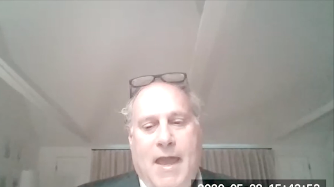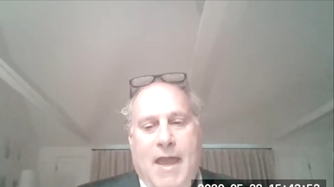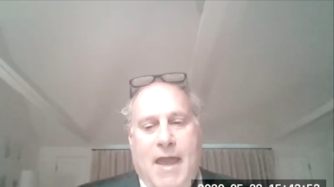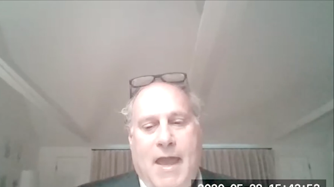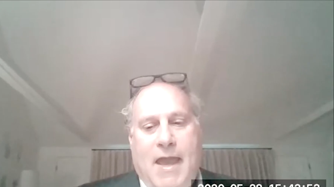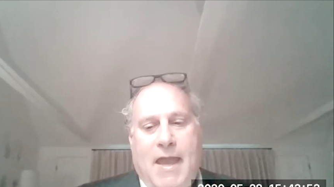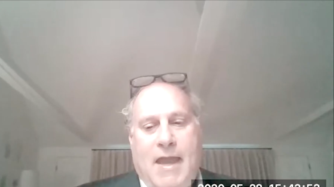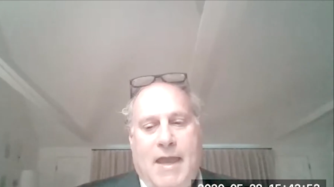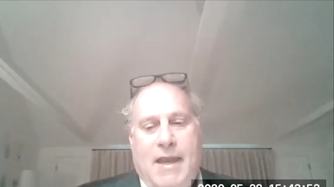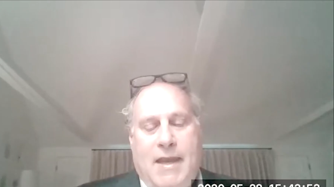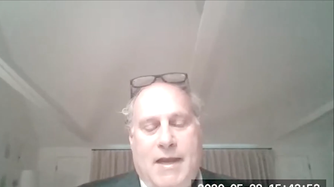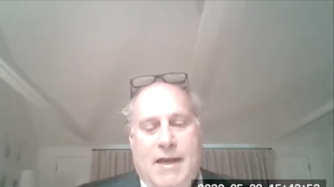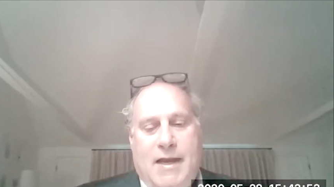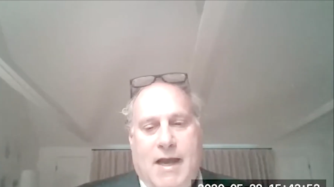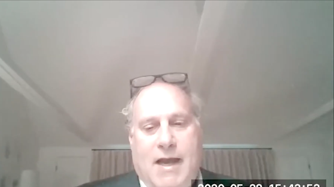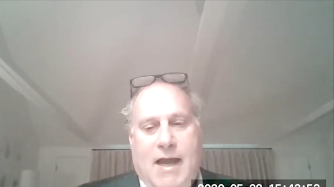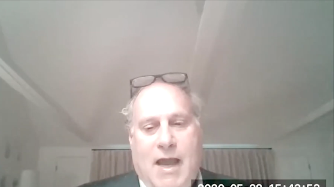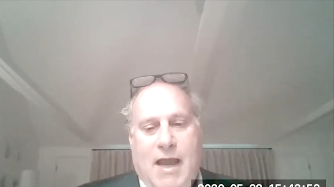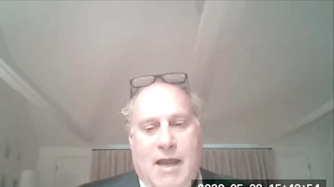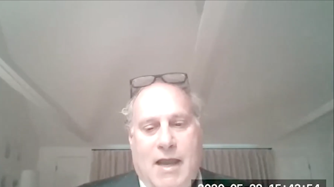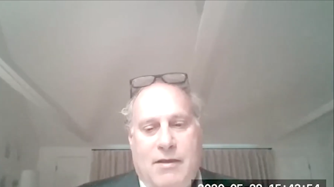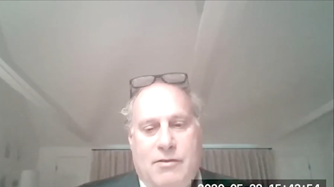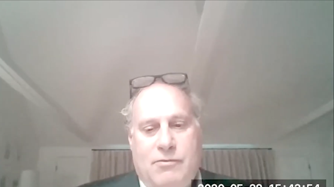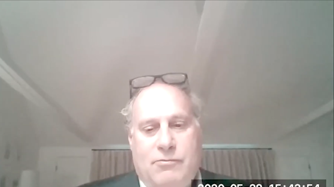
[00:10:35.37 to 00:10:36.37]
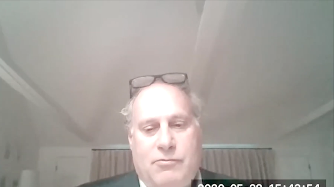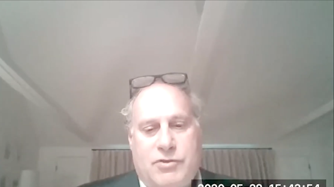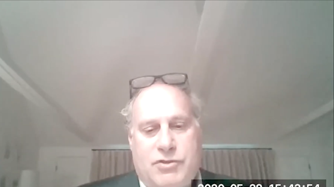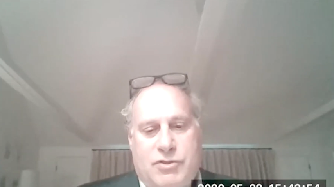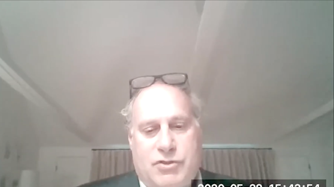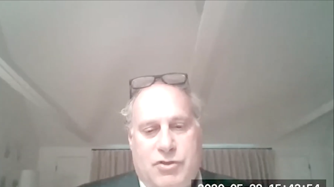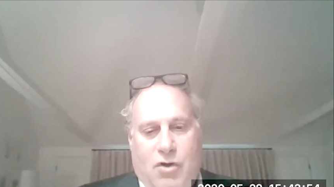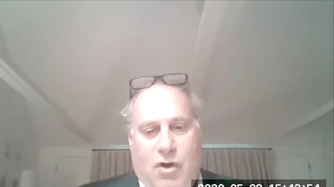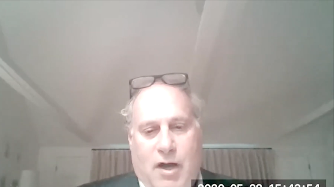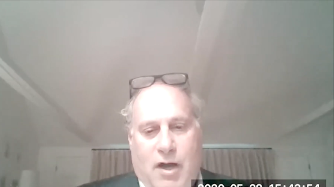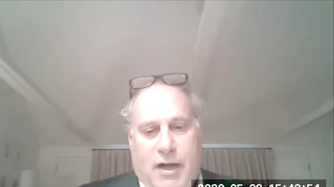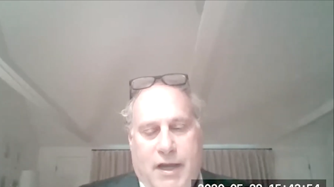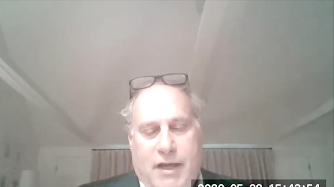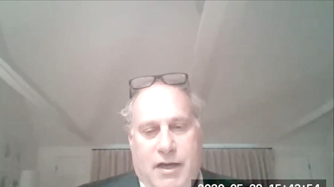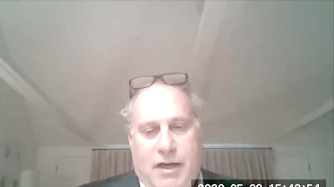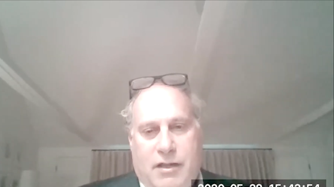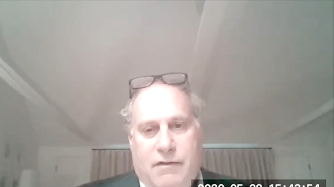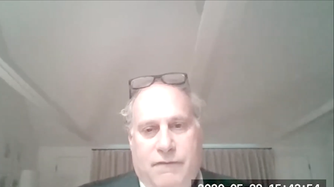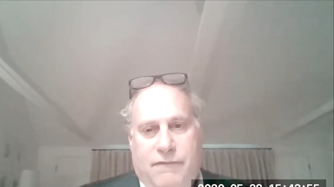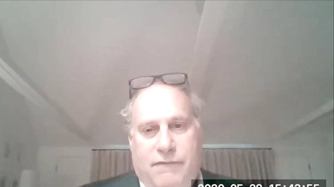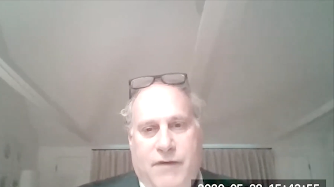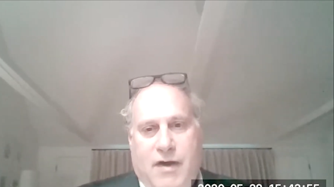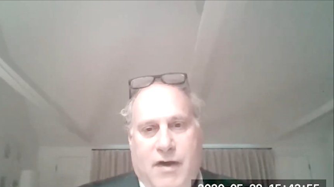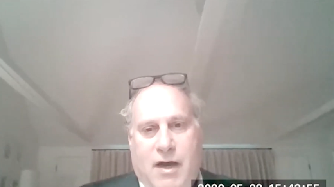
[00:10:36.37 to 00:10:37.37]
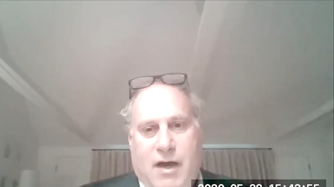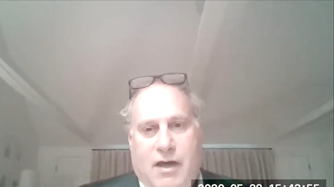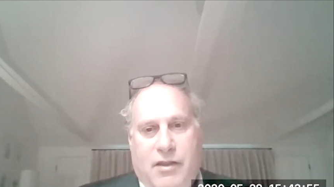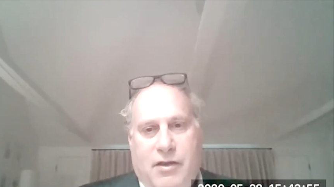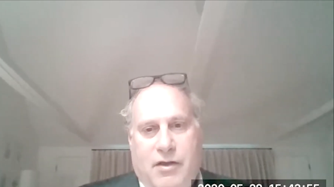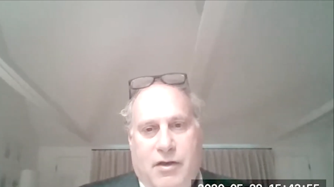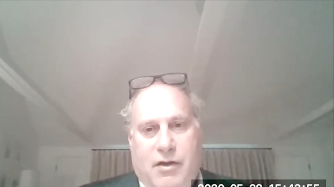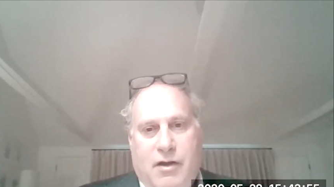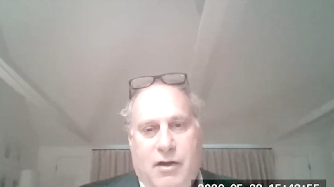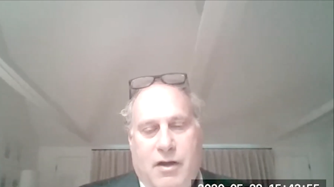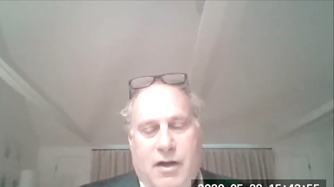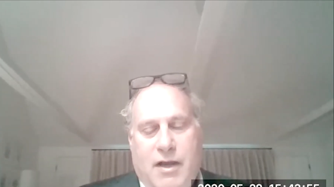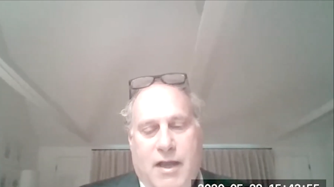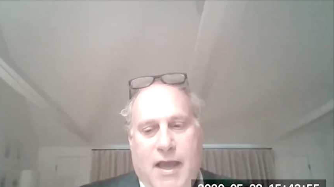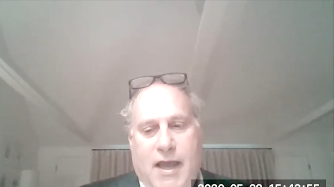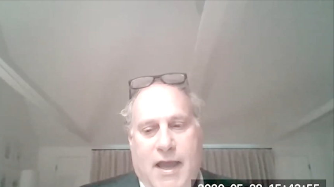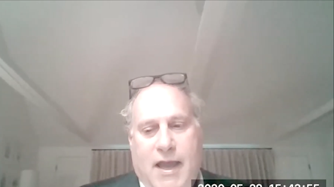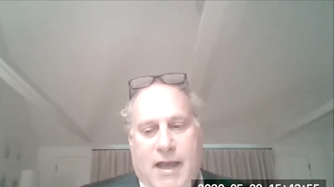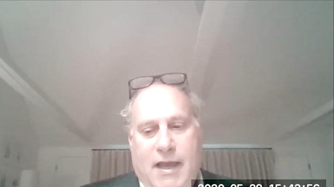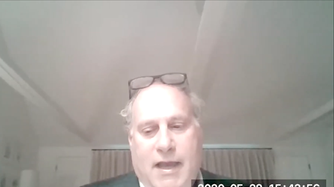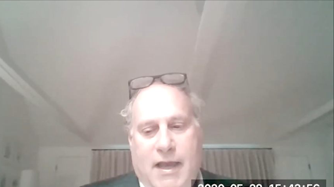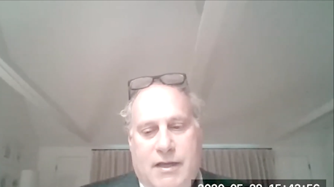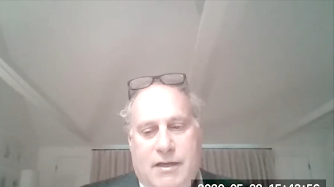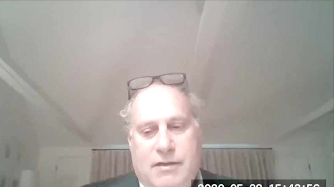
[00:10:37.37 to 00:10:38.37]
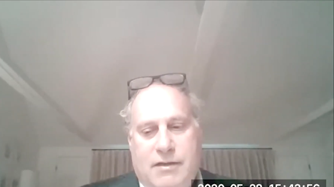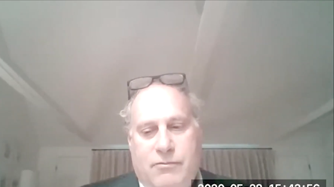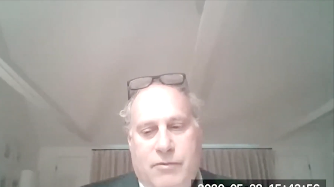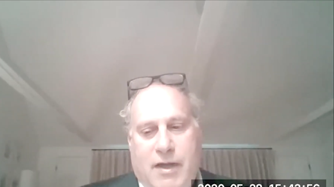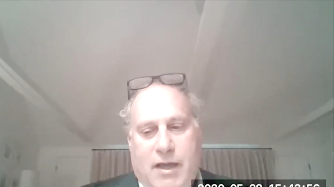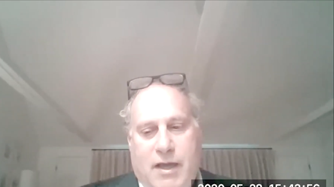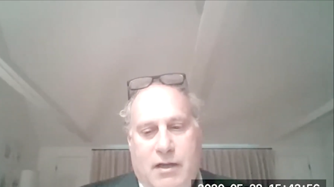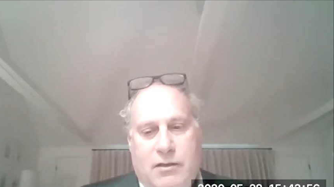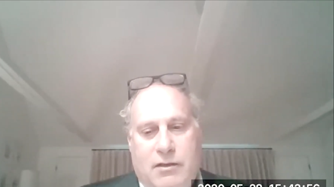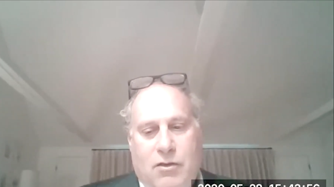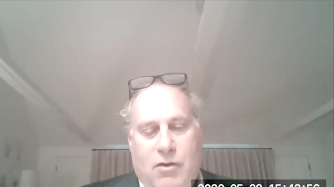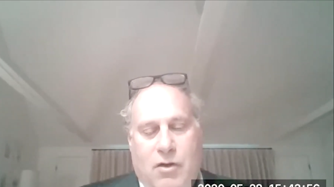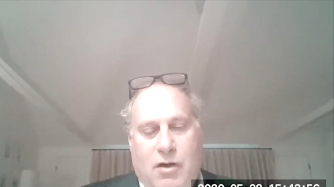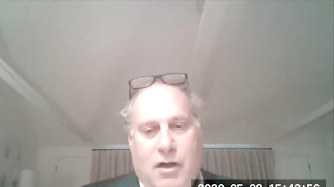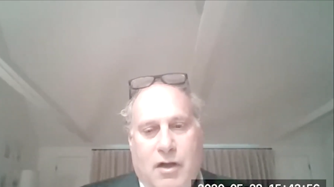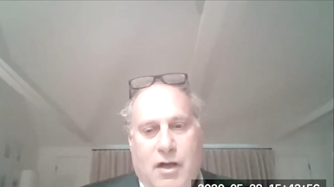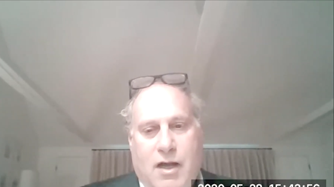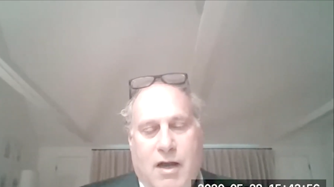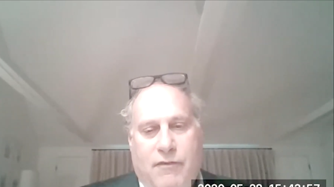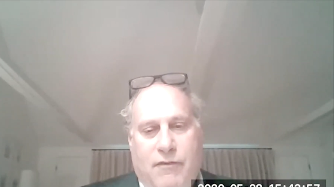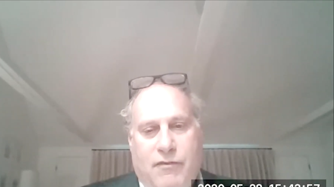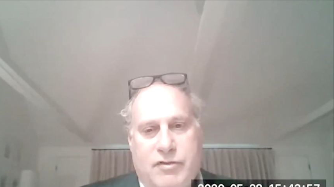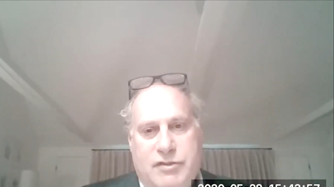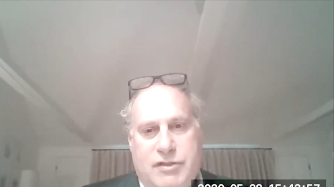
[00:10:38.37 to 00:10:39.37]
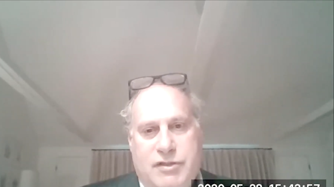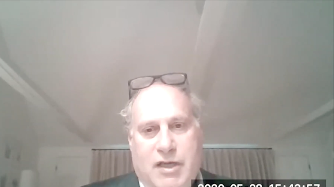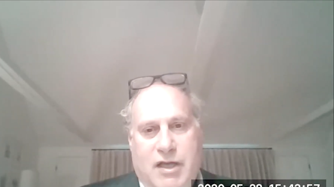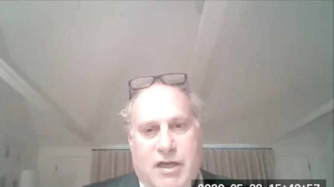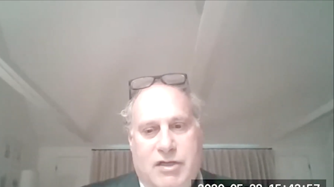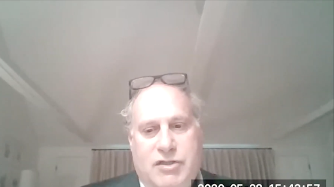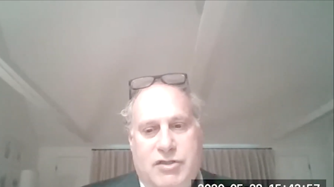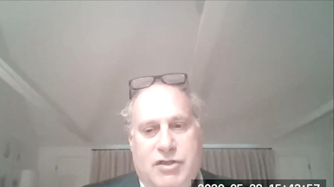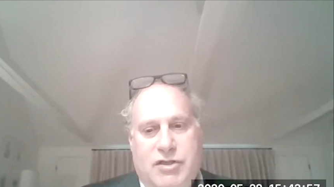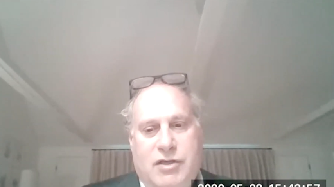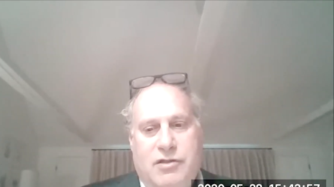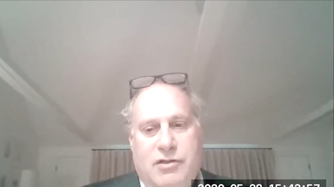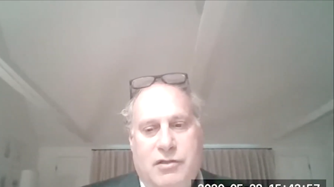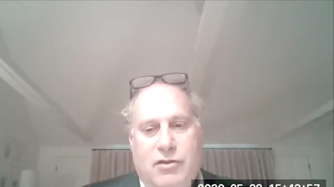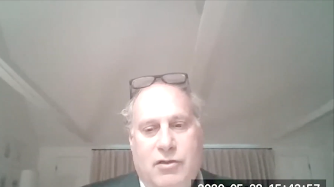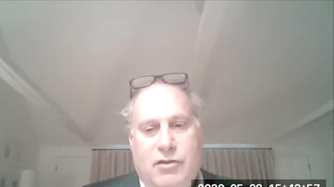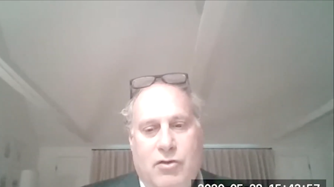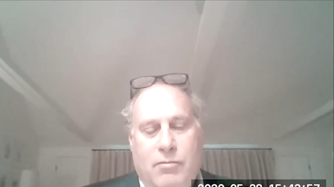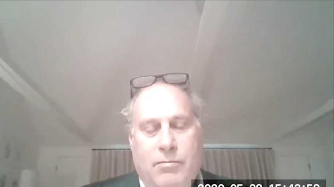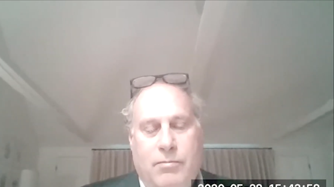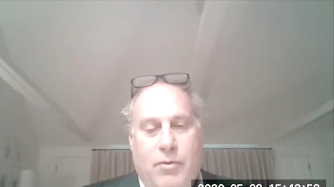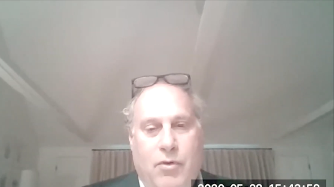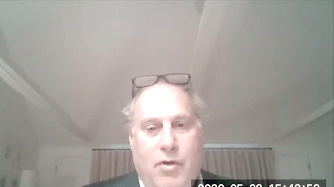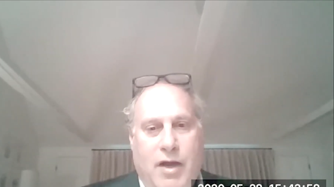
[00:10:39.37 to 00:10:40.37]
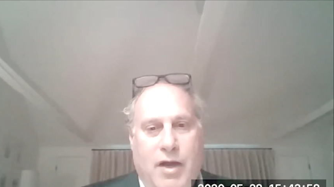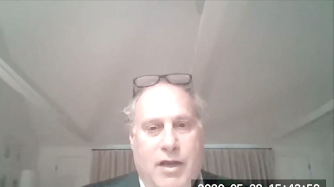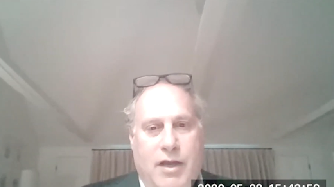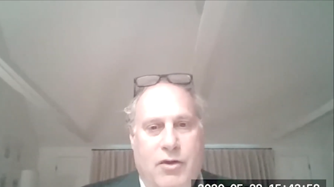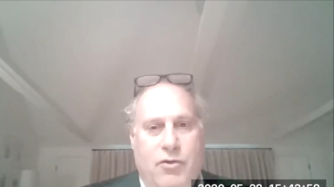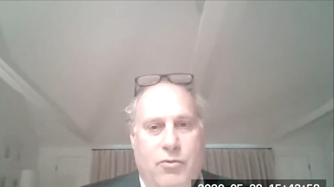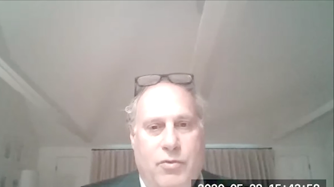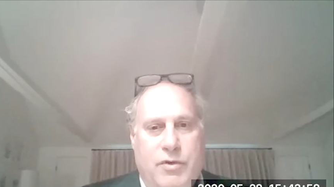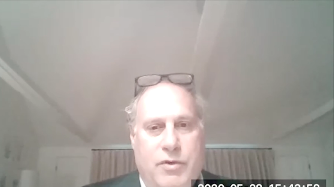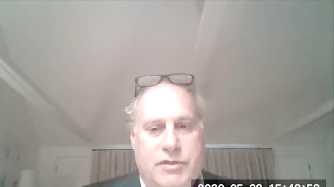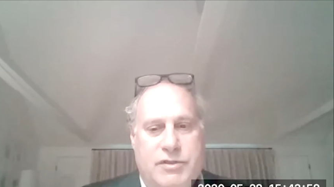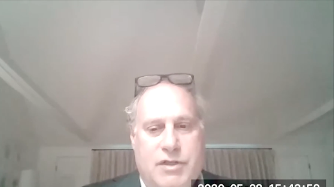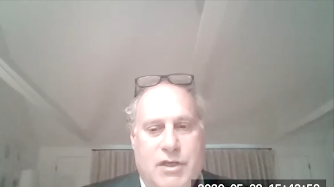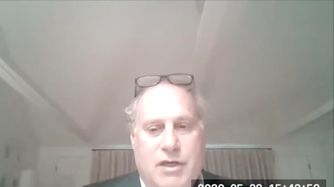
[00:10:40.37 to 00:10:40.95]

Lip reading: And I was talking to the father, and we had a long conversation. The little boy, who was